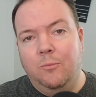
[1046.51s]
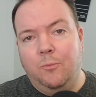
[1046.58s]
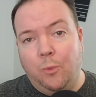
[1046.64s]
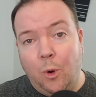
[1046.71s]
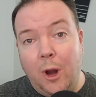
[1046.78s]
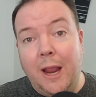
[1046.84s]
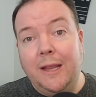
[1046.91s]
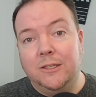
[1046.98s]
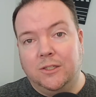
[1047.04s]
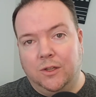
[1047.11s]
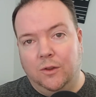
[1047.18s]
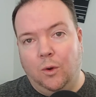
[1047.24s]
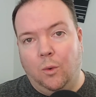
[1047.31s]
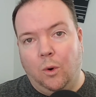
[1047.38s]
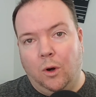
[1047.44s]
bring to
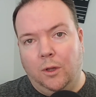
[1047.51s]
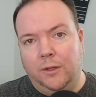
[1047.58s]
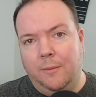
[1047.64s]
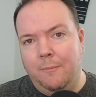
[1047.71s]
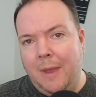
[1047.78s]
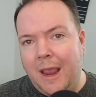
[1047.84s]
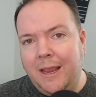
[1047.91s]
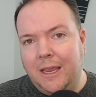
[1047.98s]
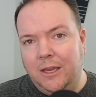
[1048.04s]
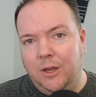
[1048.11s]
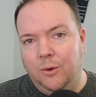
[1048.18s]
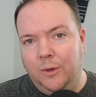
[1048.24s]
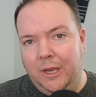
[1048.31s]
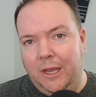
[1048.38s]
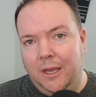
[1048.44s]
the world and make it
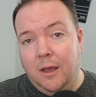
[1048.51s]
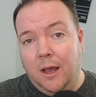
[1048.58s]
unique